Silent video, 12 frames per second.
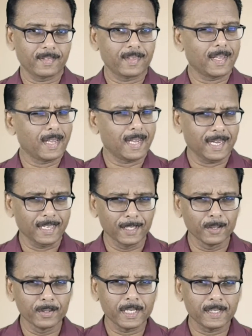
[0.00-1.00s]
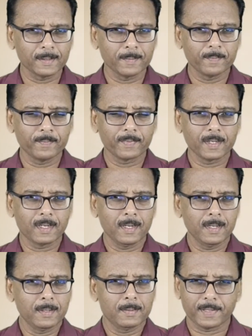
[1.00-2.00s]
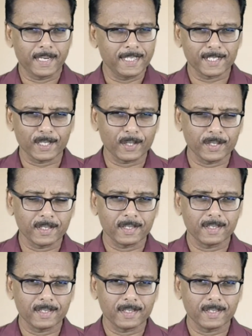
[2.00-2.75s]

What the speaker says: Hallelujah. Praise the Lord.